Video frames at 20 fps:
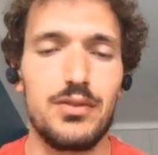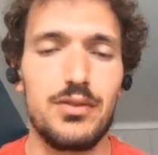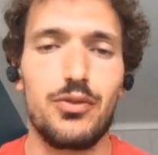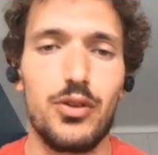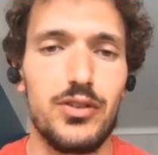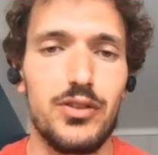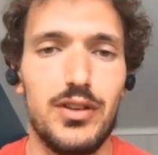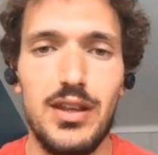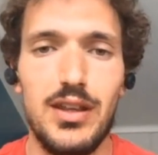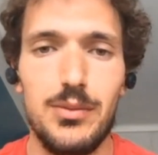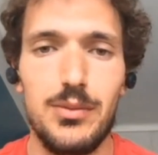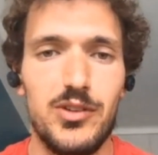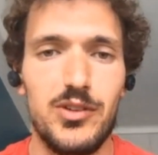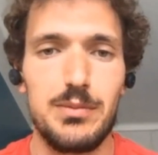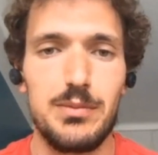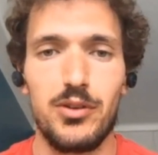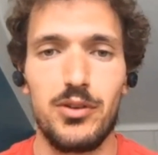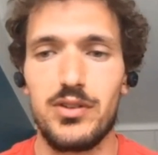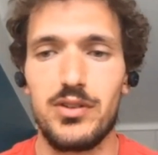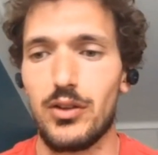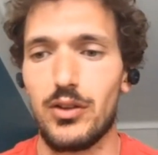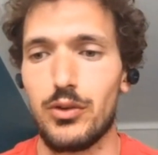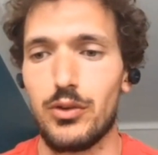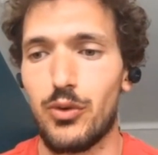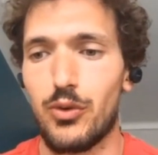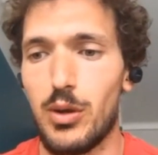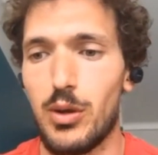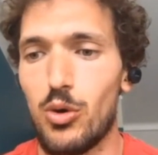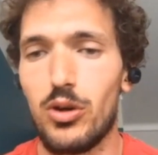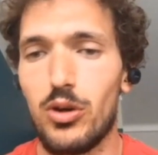different names depending on
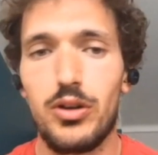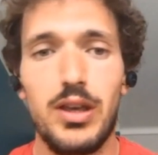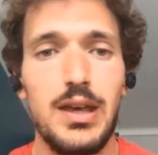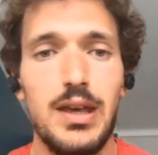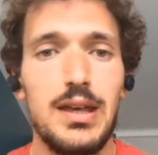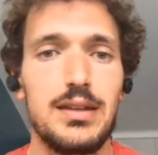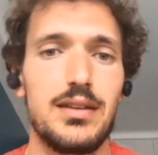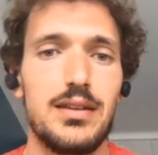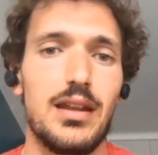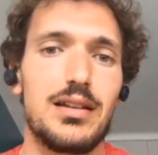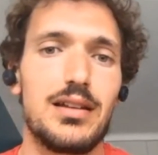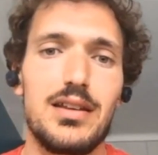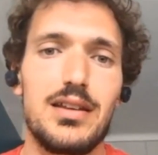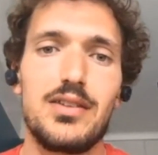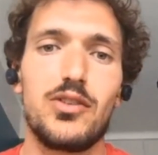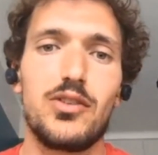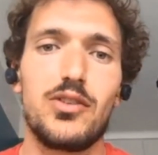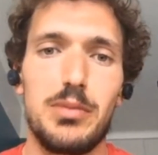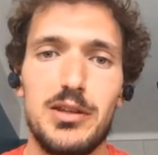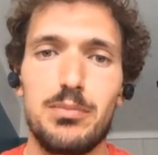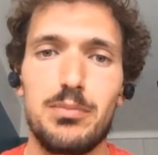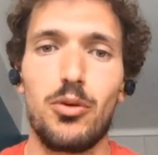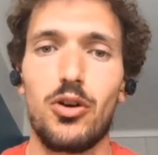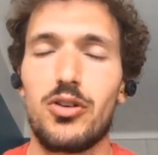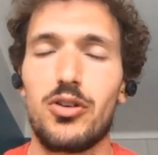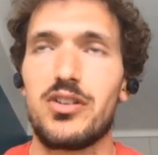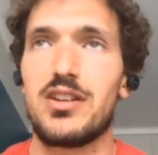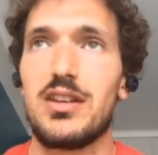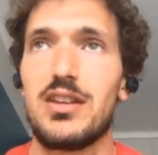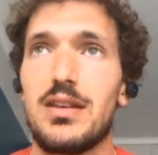the framework, that leads a bit
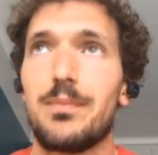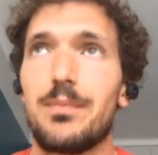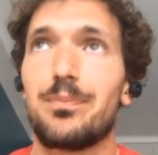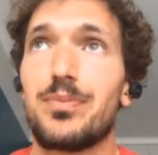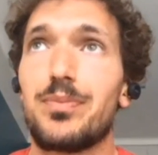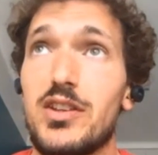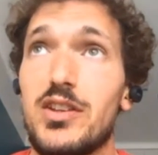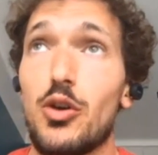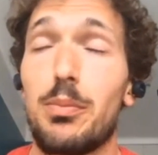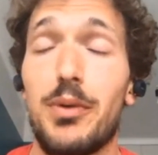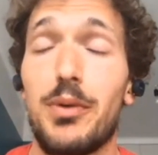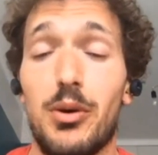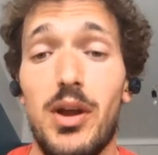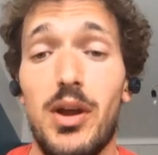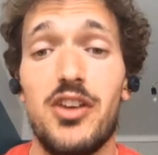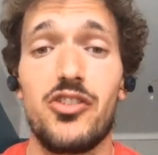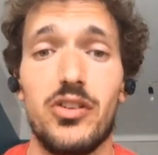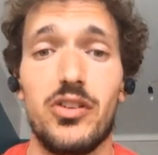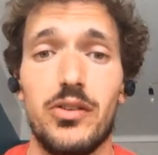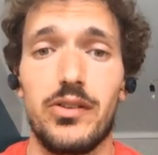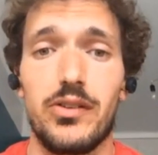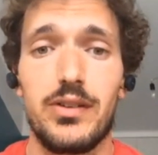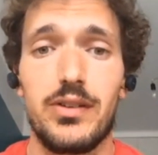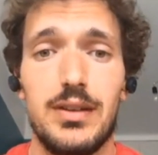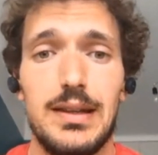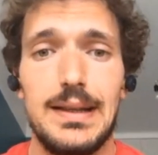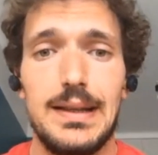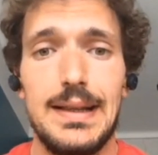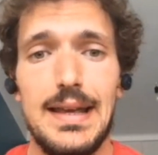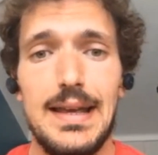more the operations.